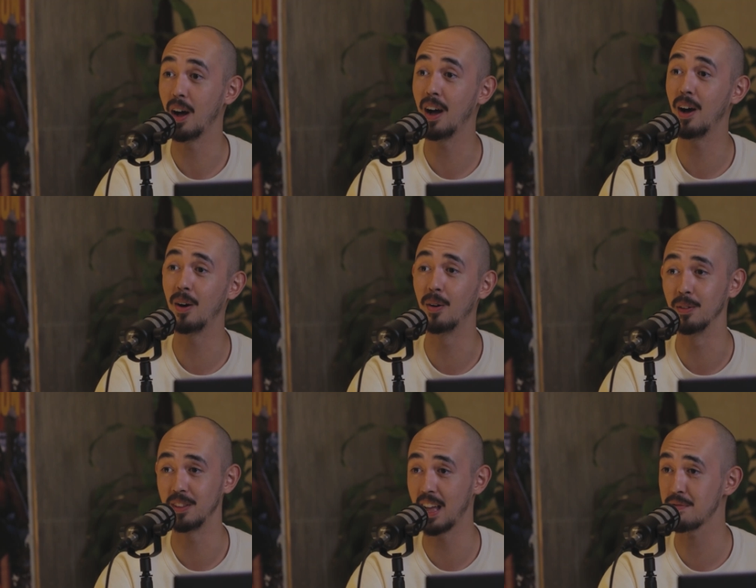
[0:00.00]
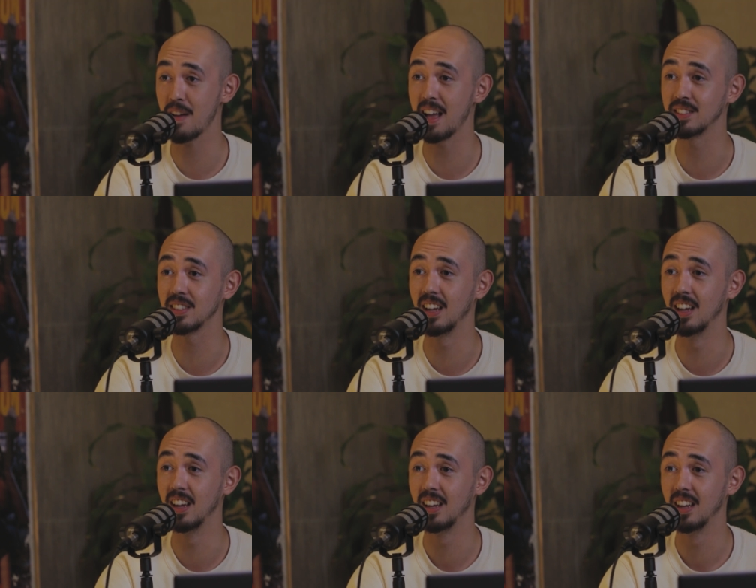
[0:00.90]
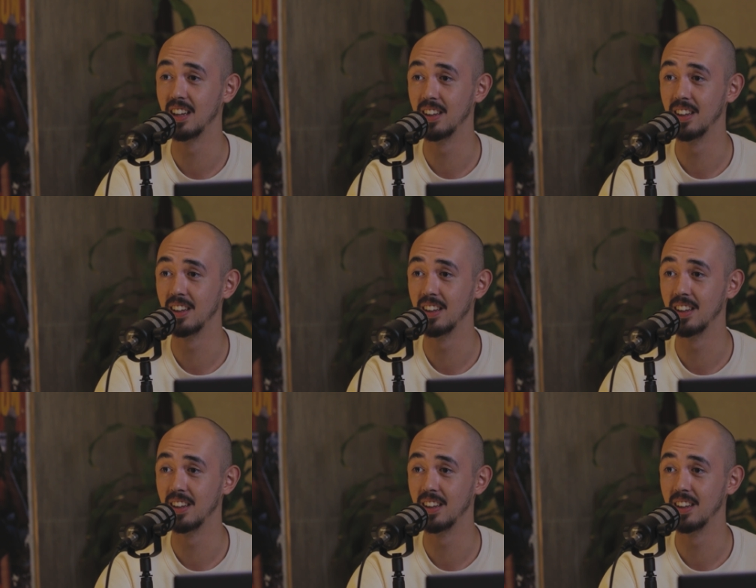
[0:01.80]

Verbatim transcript: Wow, that's fast, huh?